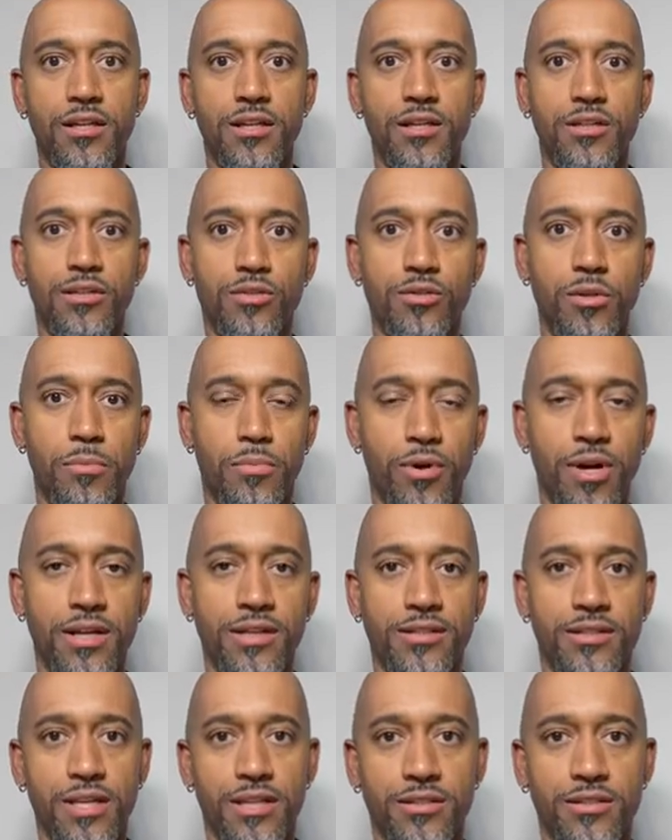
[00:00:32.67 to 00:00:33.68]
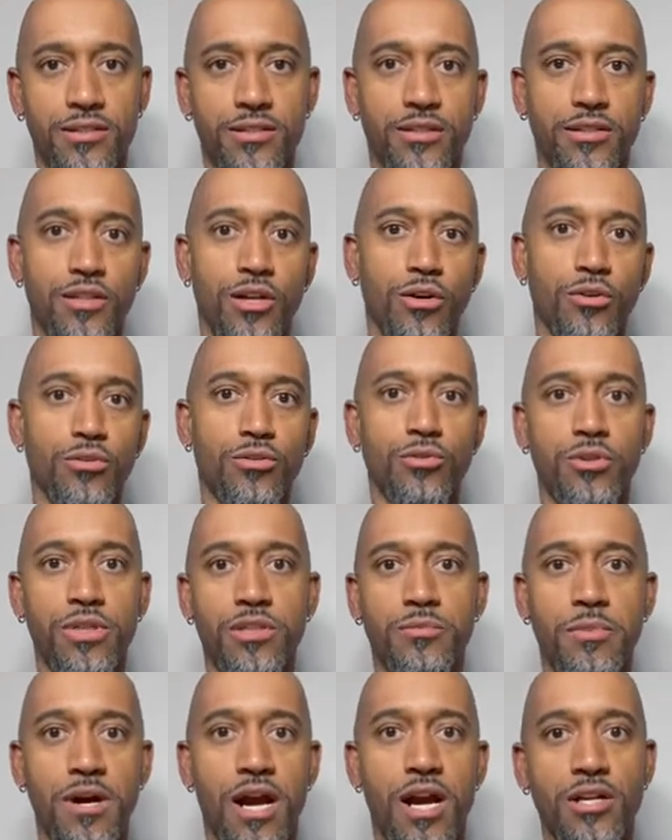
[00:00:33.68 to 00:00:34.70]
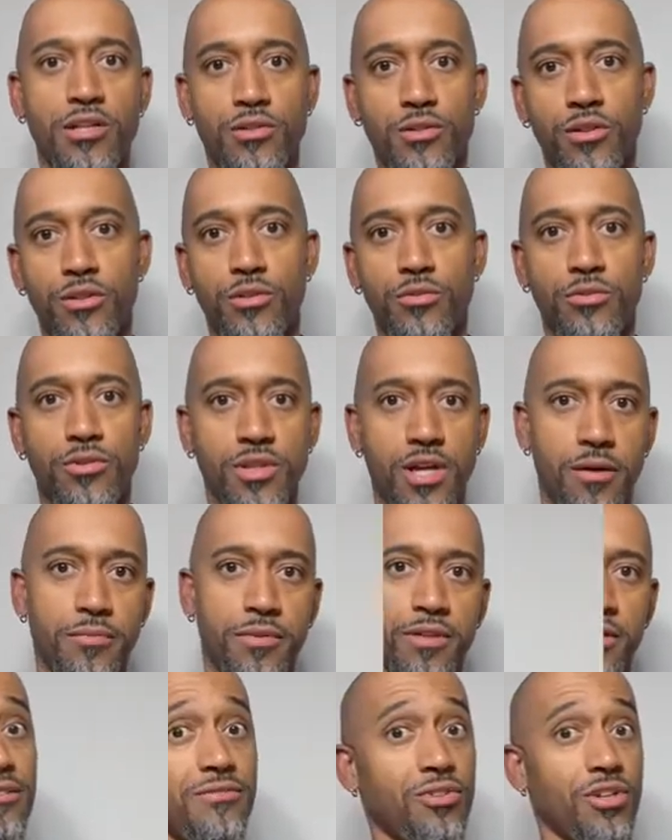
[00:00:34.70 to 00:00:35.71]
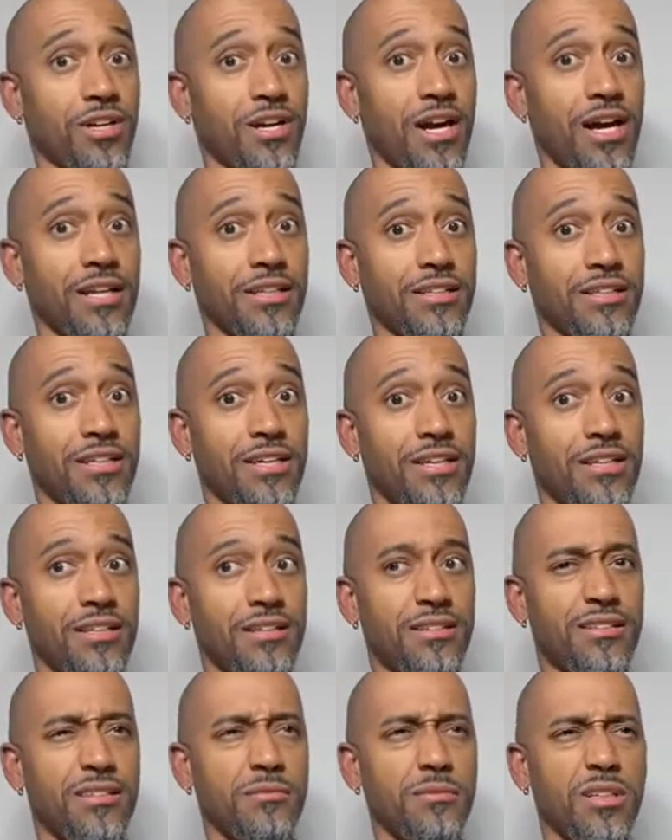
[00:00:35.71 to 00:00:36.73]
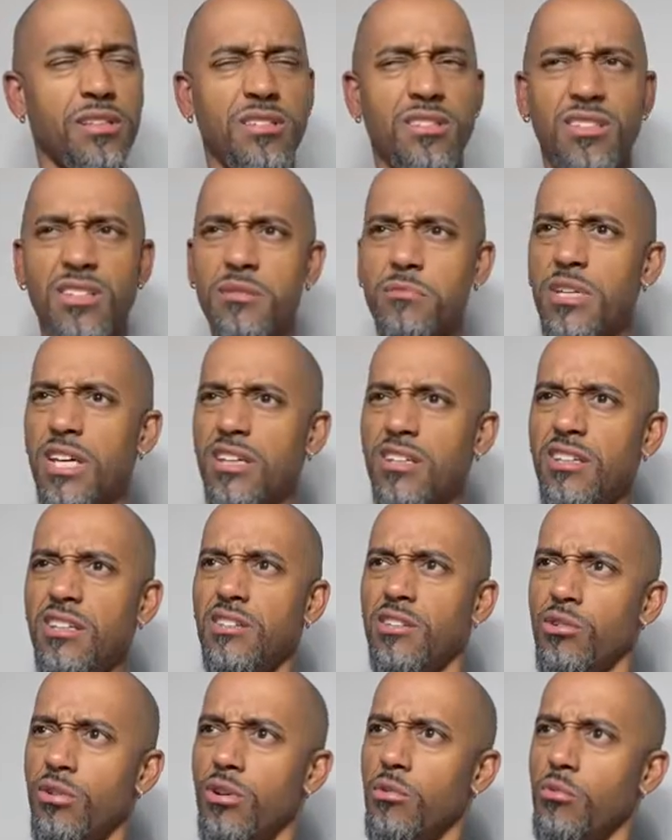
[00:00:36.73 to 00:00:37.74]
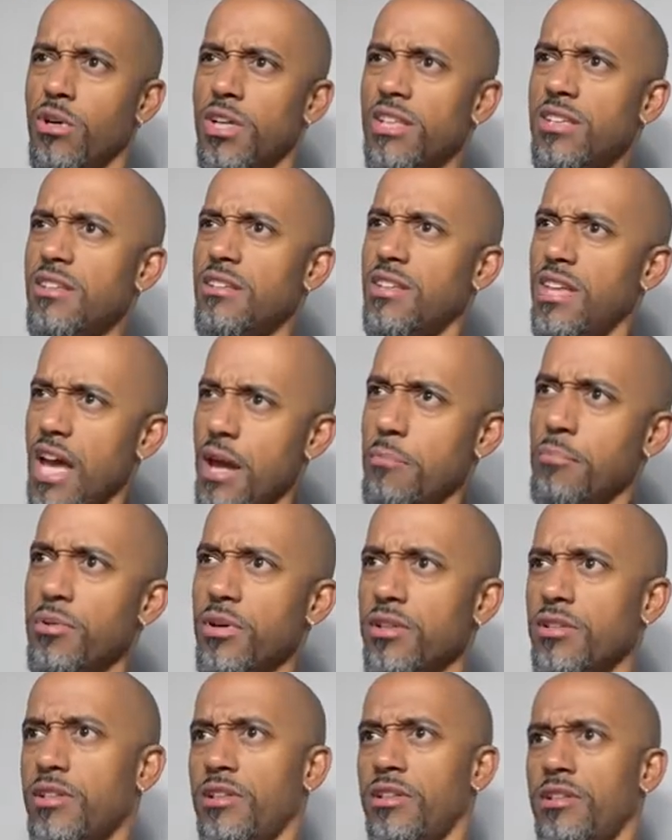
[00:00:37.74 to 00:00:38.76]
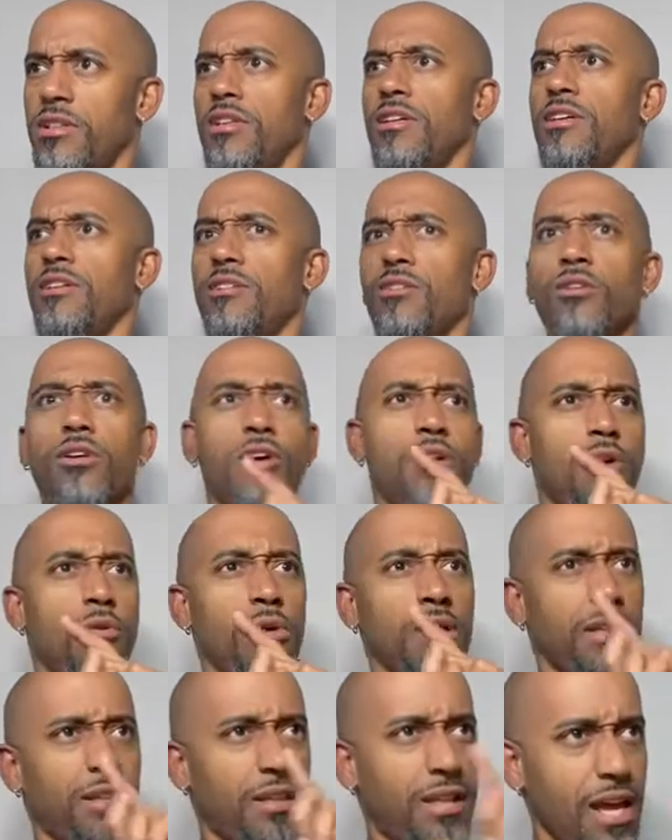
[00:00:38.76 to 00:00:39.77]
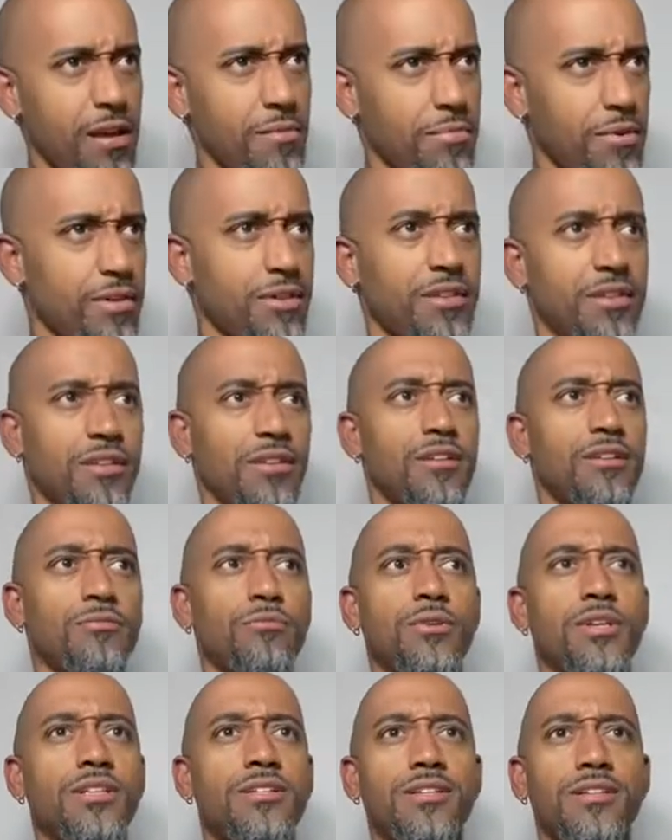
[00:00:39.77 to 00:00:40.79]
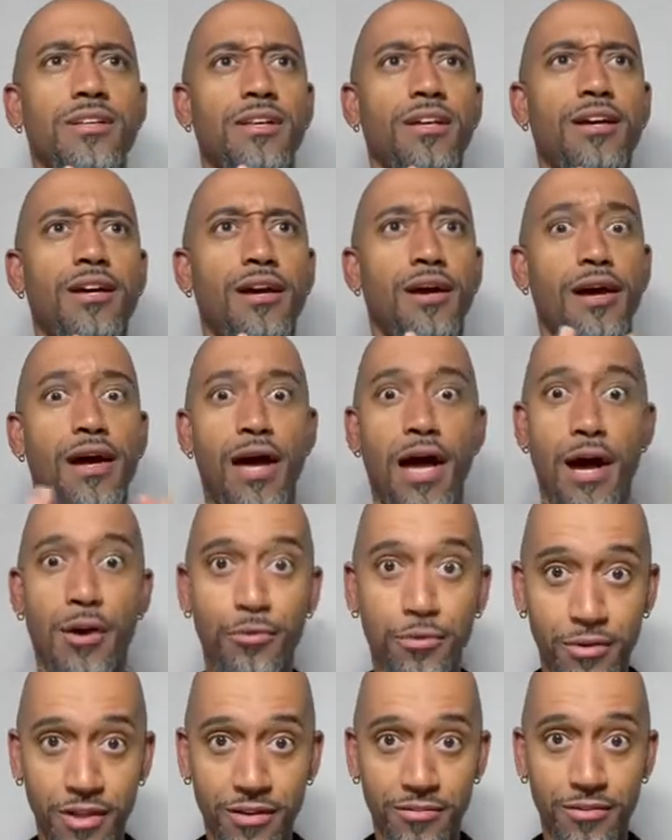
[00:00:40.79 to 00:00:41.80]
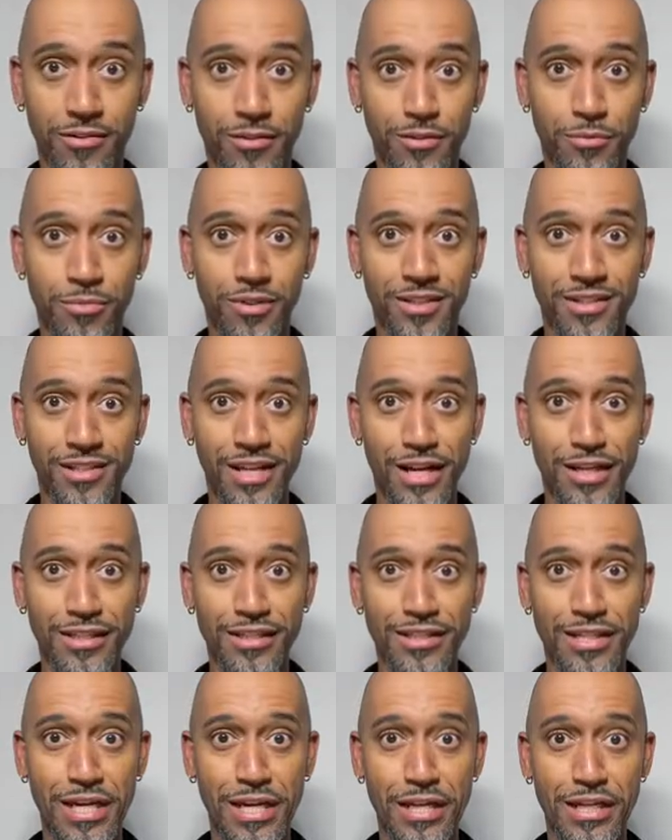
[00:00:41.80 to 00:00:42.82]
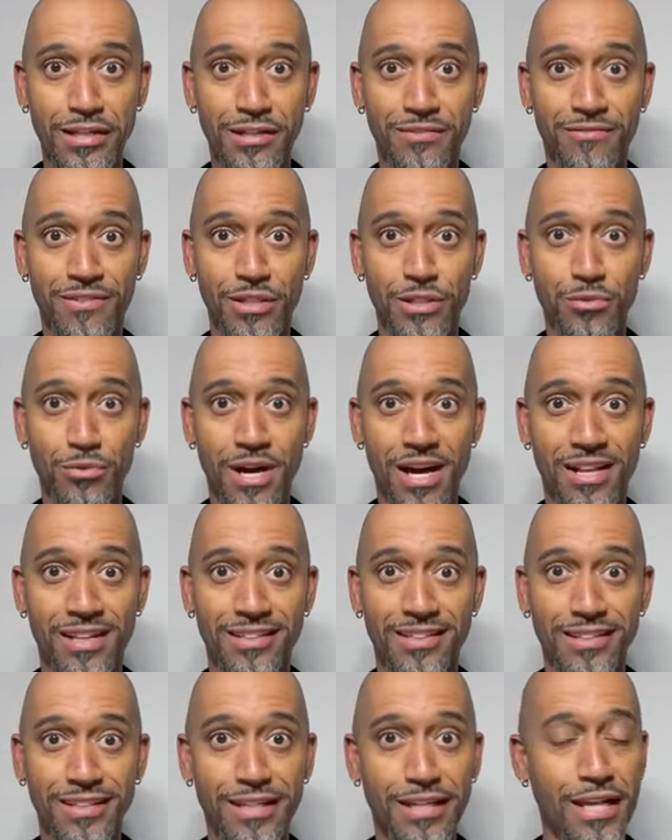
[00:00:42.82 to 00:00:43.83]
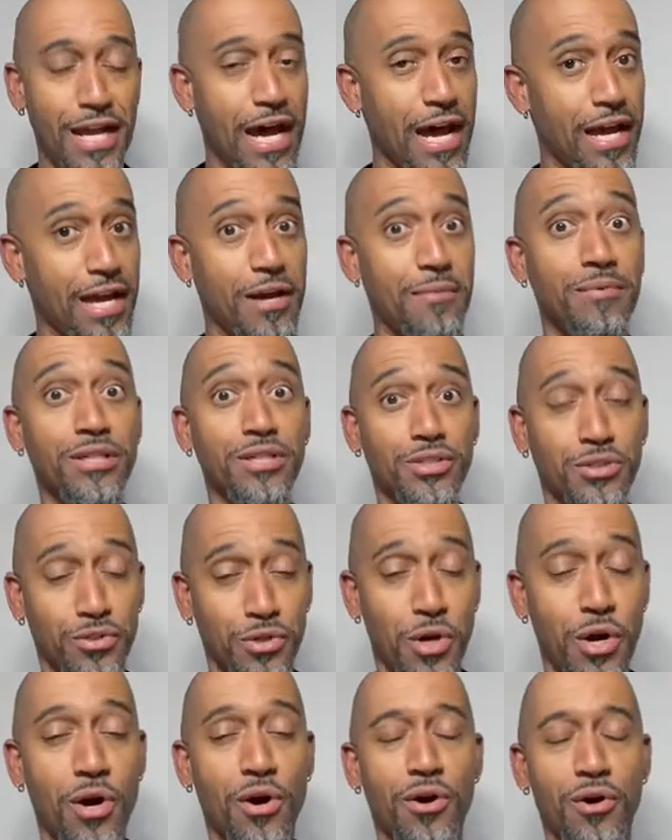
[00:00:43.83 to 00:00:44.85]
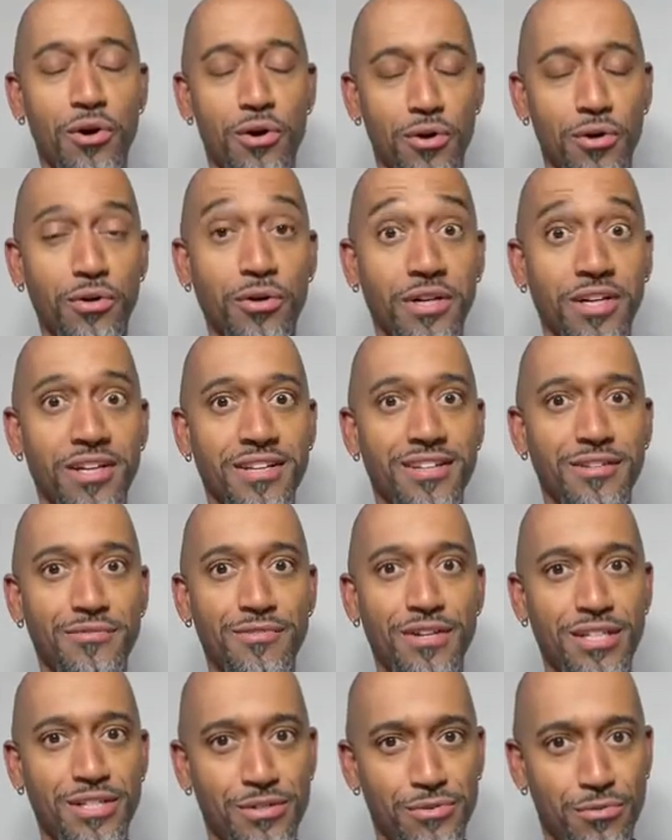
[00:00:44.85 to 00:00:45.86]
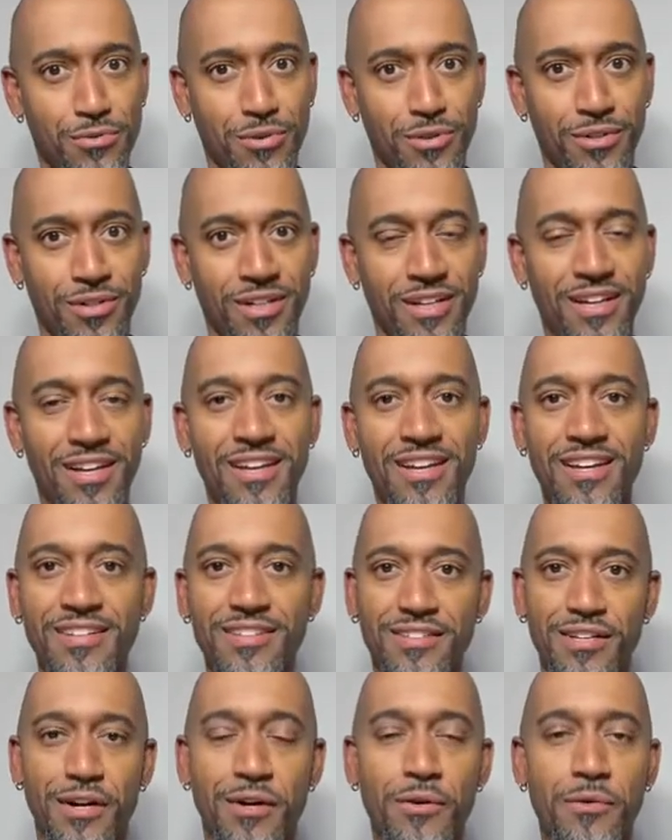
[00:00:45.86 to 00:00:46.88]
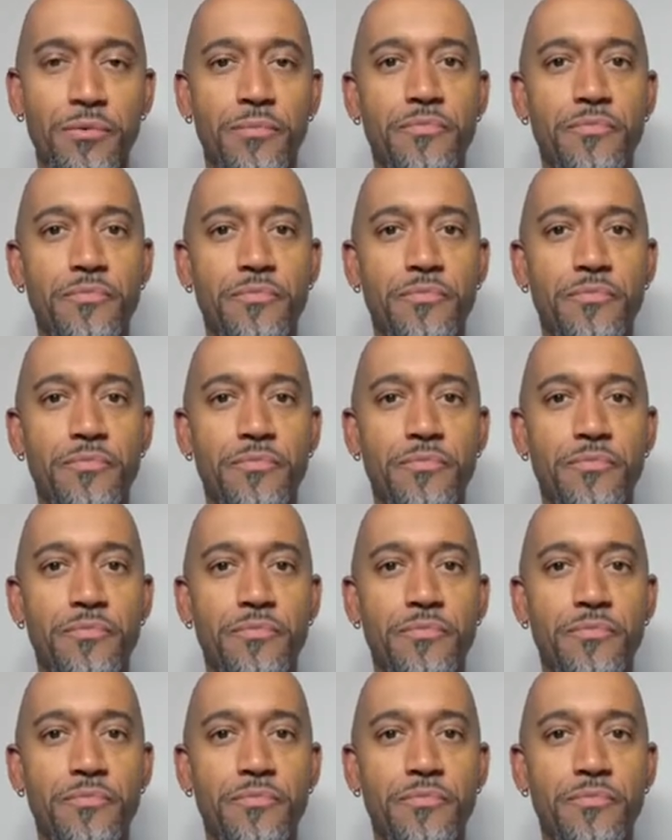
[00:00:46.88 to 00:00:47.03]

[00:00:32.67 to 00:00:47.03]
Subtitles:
to the predecessors, to those who inspired you to do something. Because if your content seems like he's doing what that person does, or what that person does, which I will never do because I understand individuality and I am a strong individual. So